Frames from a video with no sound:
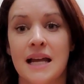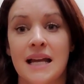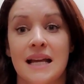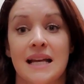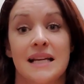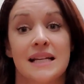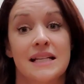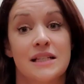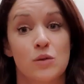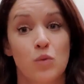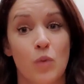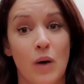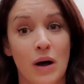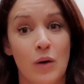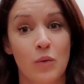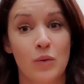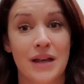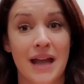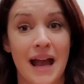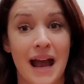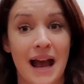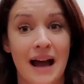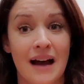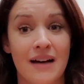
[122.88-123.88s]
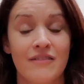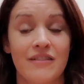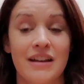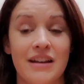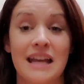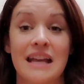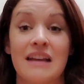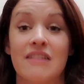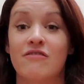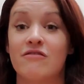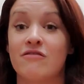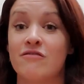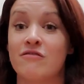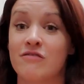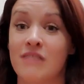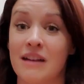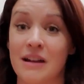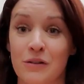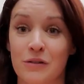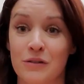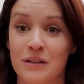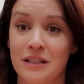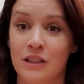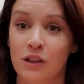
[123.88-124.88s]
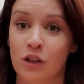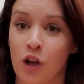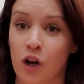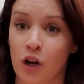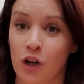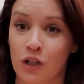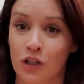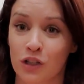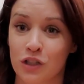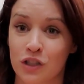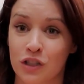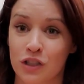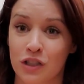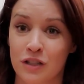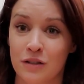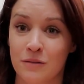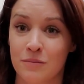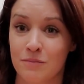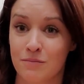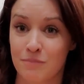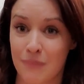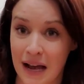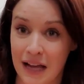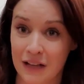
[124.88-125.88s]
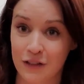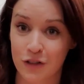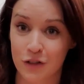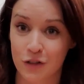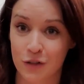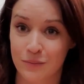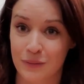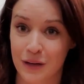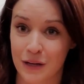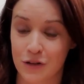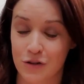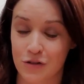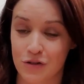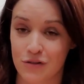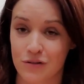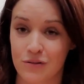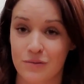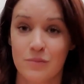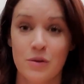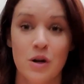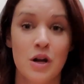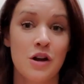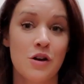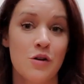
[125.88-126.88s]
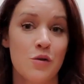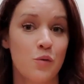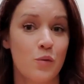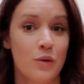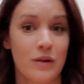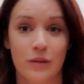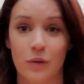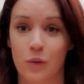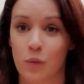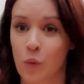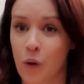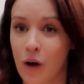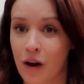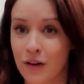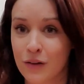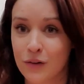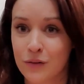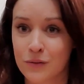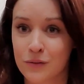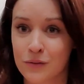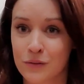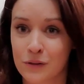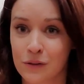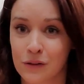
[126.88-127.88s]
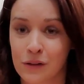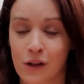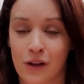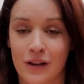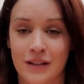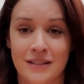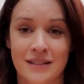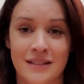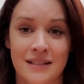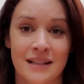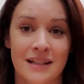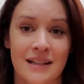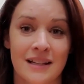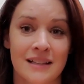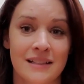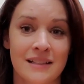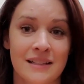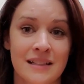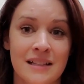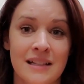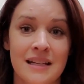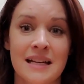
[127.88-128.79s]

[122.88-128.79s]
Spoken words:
is while we have a very large master bedroom with a walk-through closet,